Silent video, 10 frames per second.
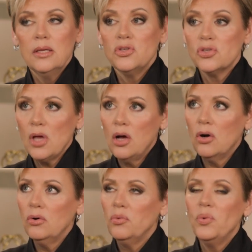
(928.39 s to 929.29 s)

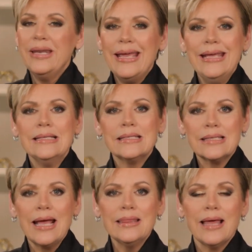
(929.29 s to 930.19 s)
So when He
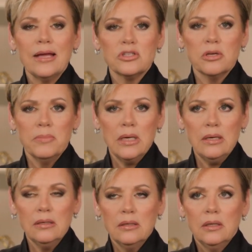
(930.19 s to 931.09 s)
said that to
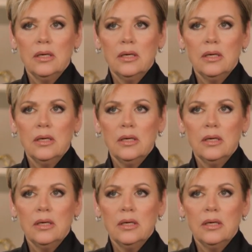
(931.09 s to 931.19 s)
me,